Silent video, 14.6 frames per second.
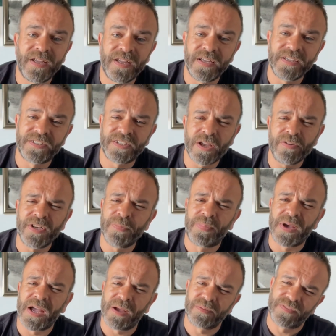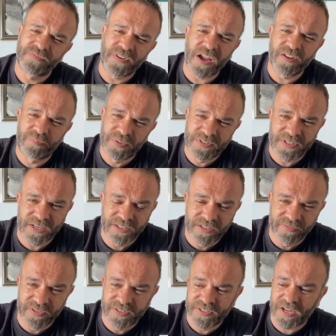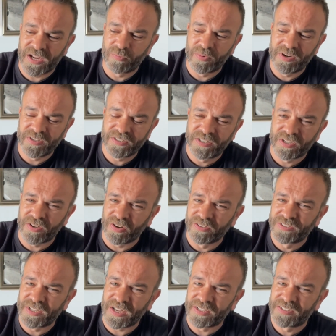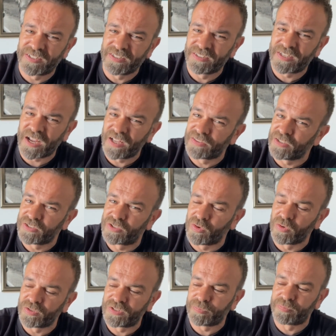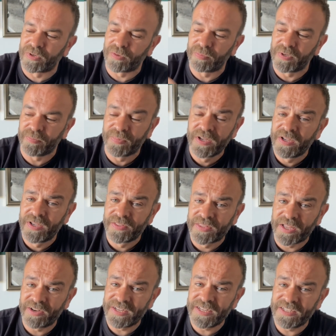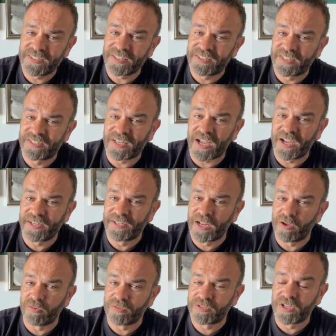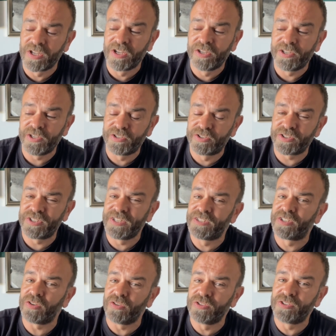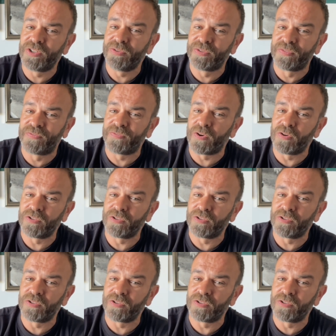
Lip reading: It's only perhaps 5% of the time where it's the contacts inside that's caused the problem. They're easy to diagnose. You just need to undo the 4